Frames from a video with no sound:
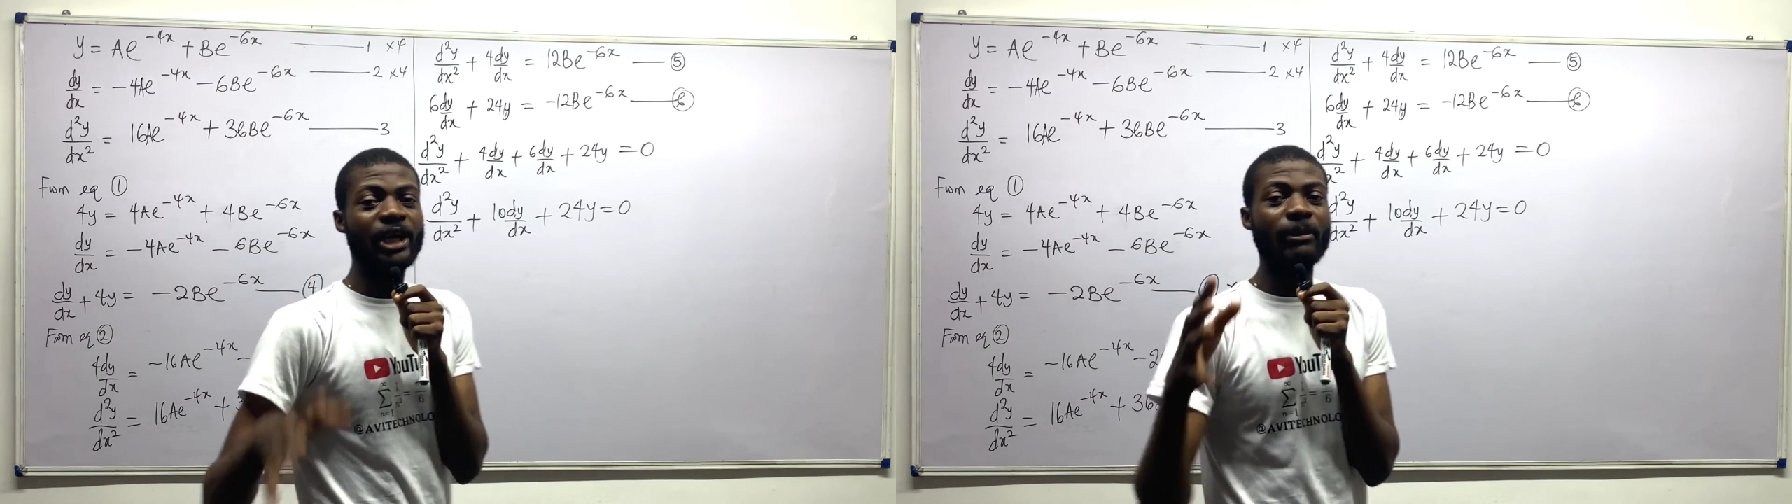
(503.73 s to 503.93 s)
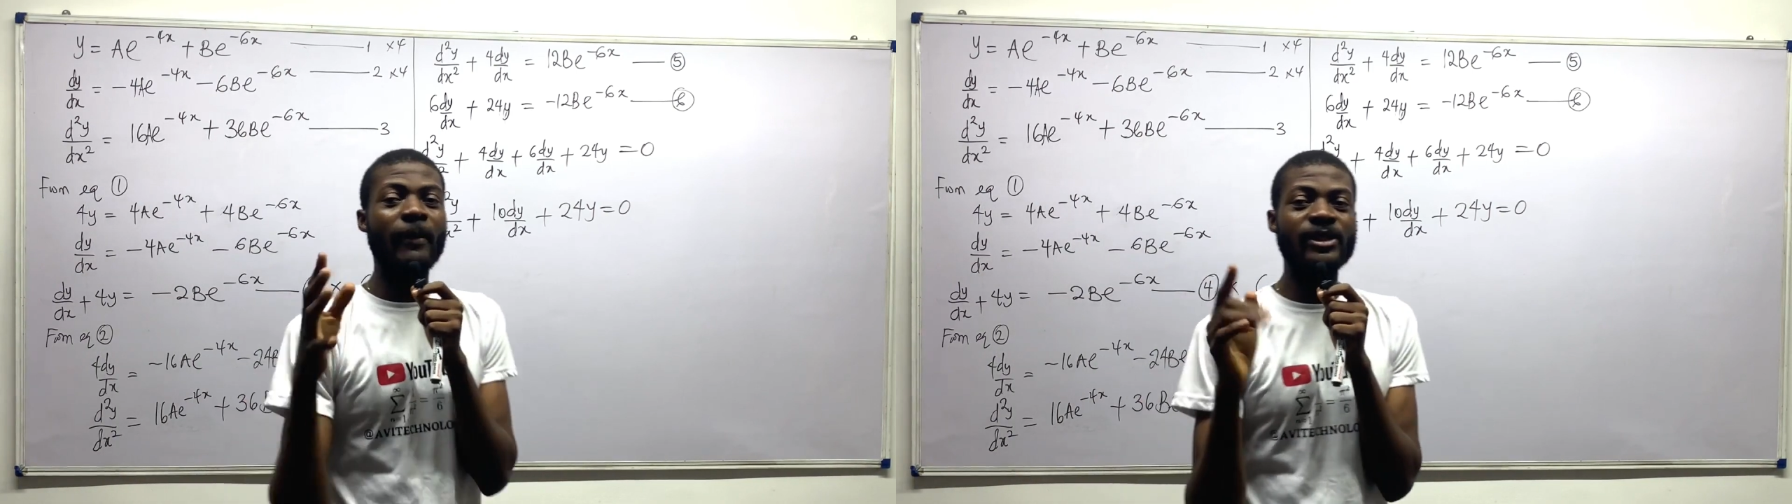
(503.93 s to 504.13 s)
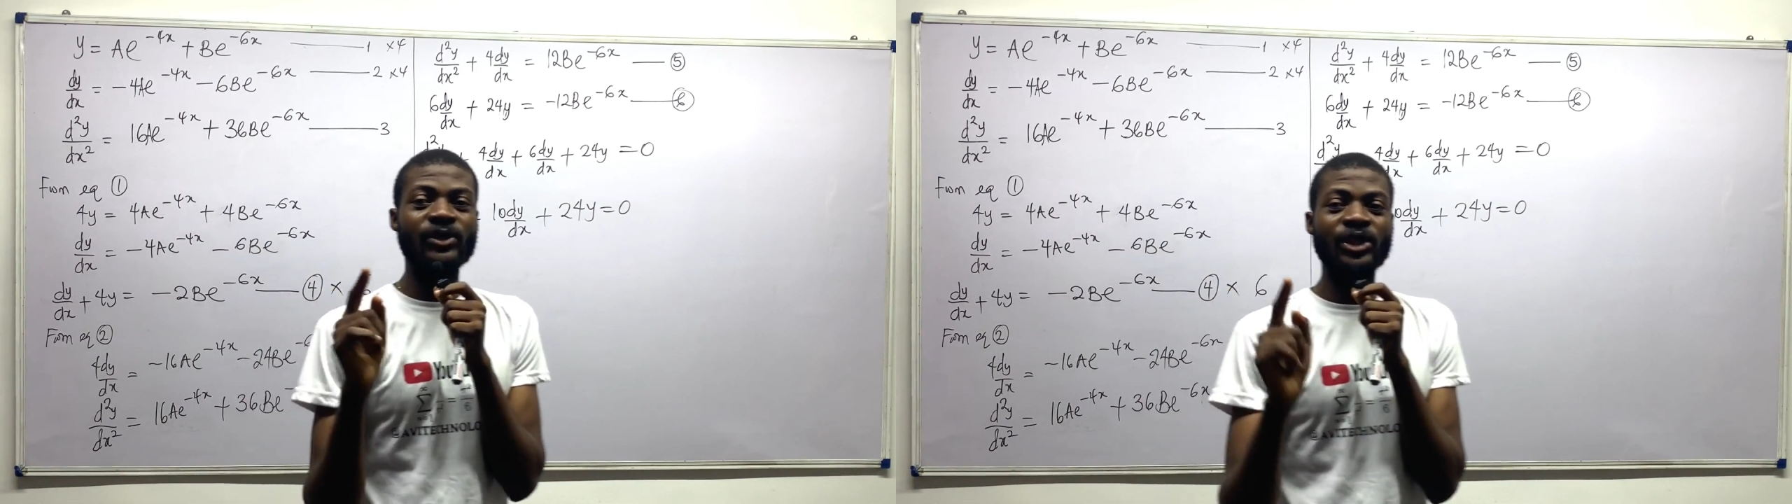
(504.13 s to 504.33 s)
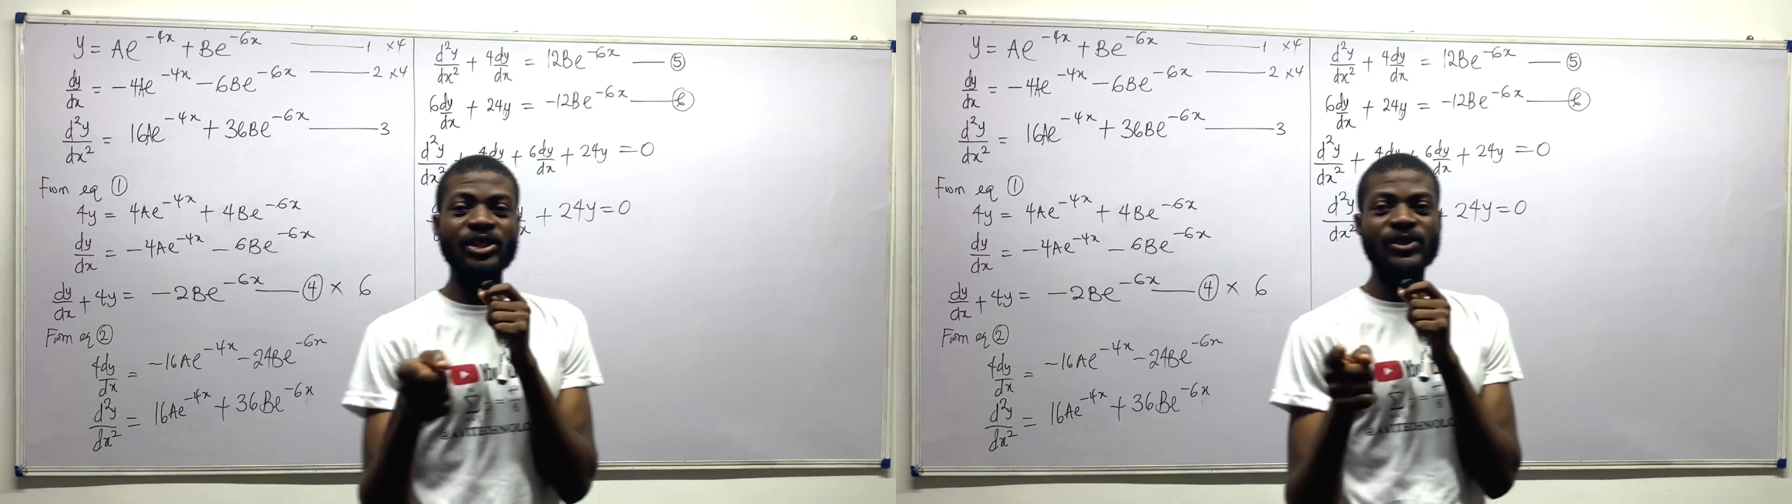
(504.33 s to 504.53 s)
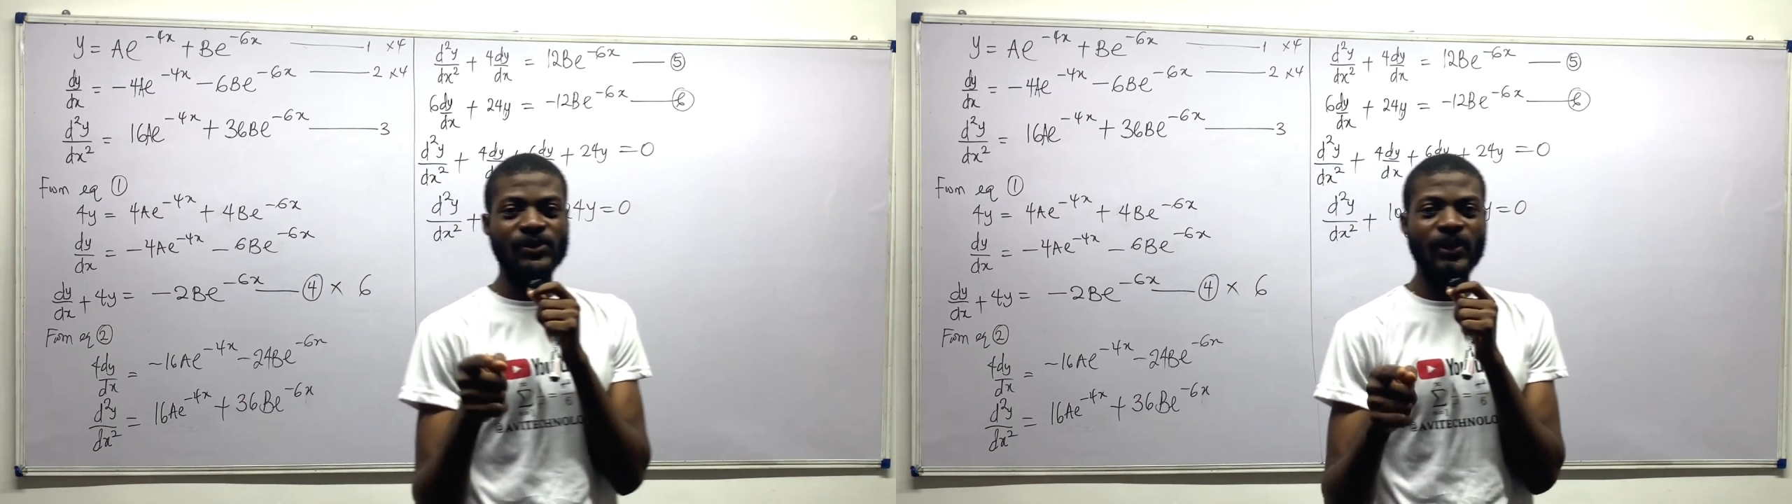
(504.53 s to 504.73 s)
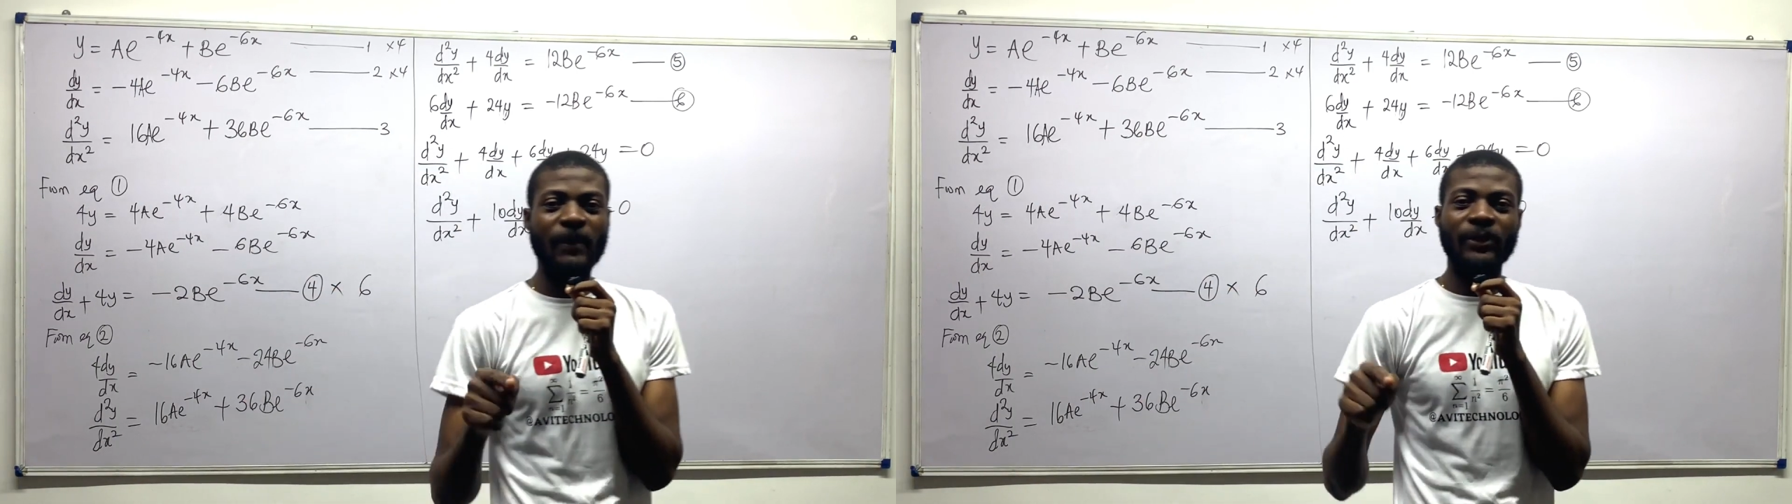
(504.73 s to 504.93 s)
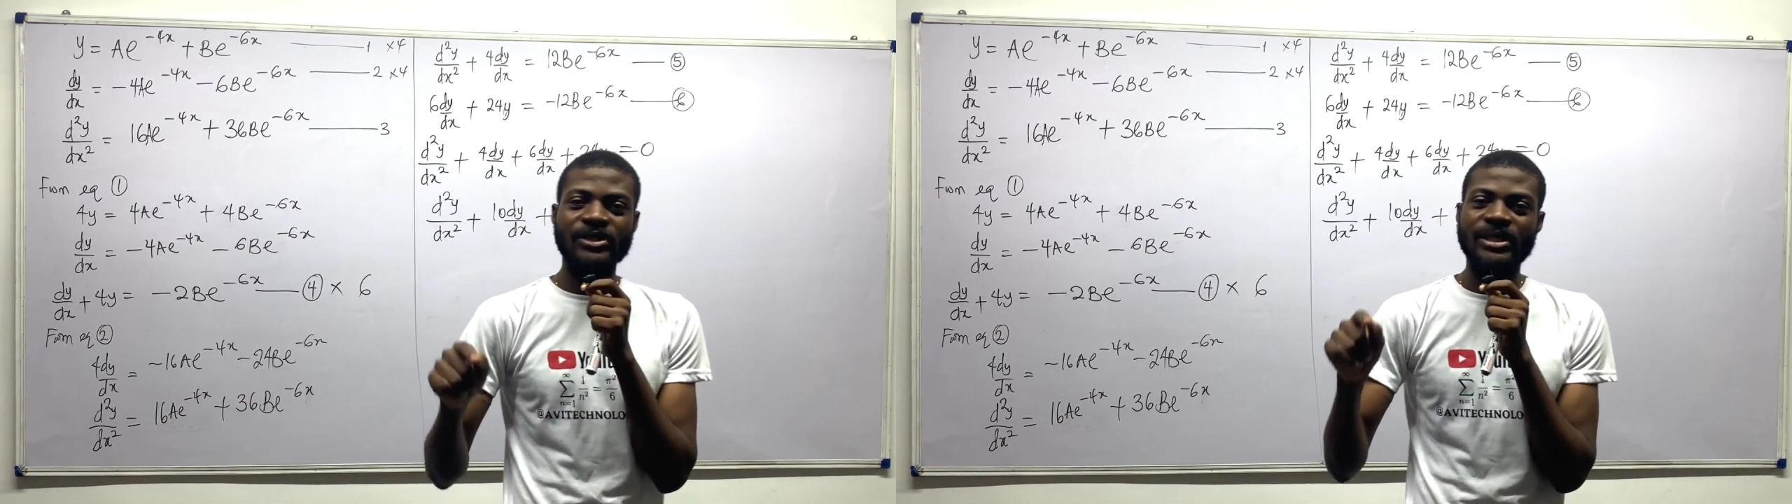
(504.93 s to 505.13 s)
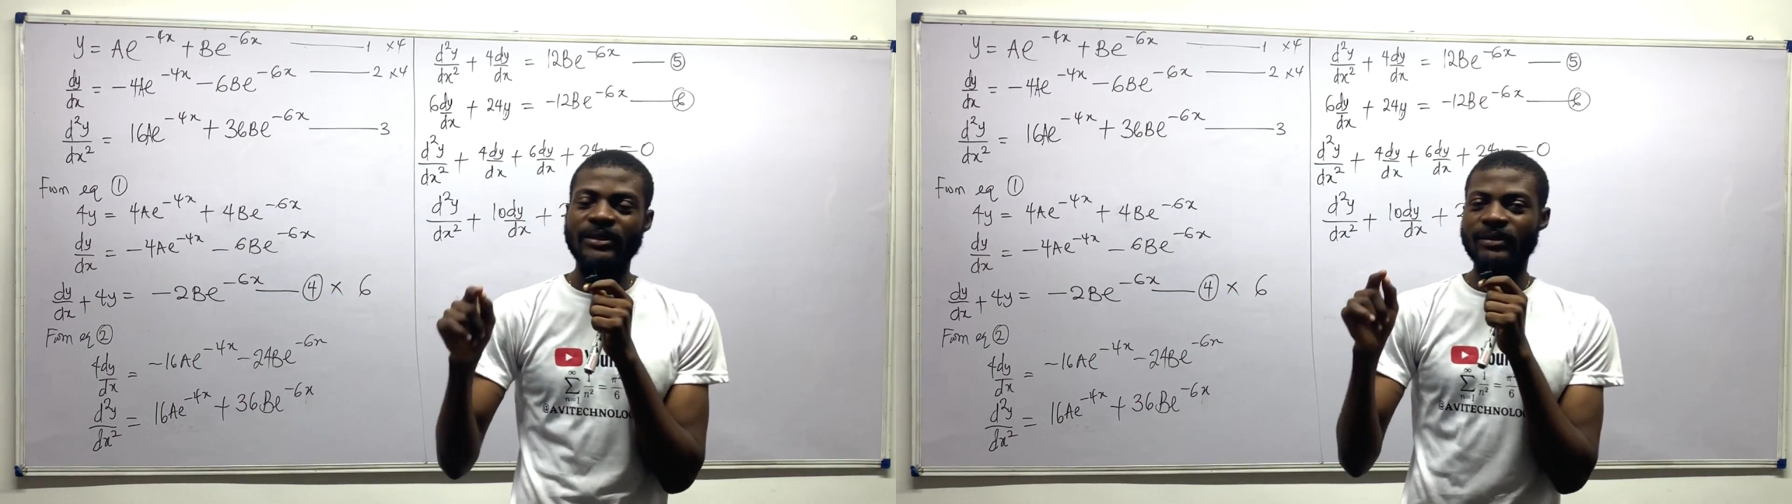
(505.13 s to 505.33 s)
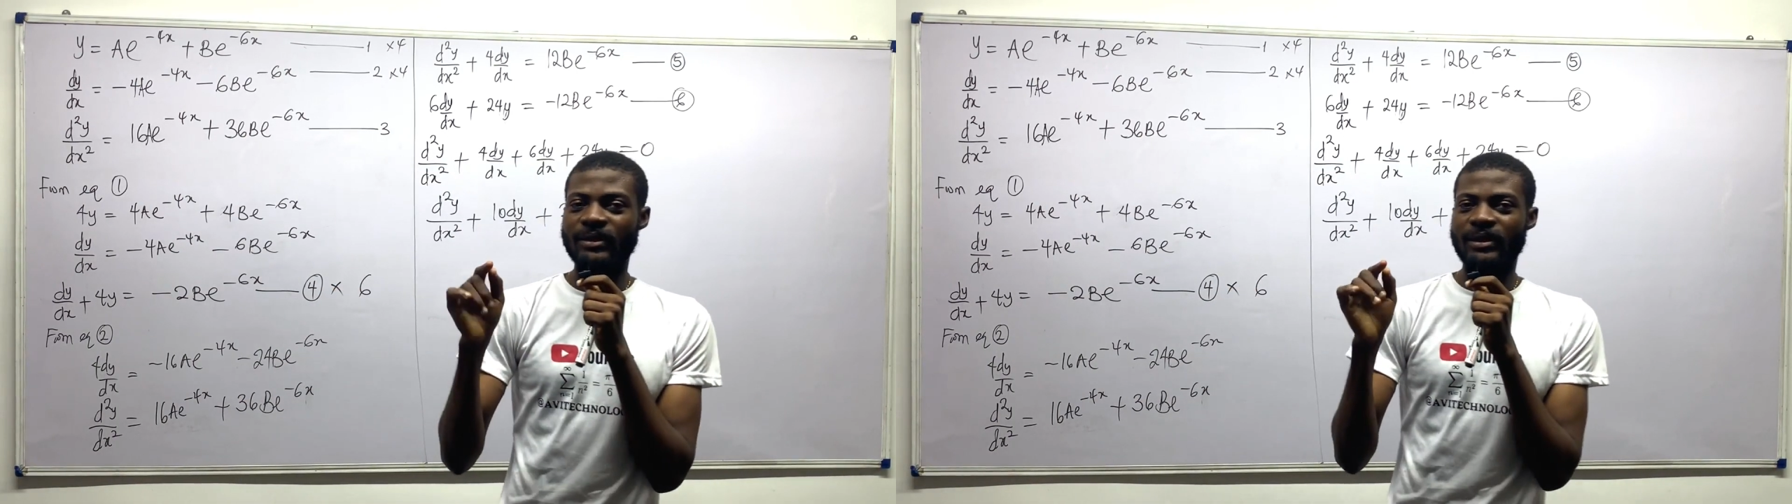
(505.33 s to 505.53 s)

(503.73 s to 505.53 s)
Remember to hit the subscribe button,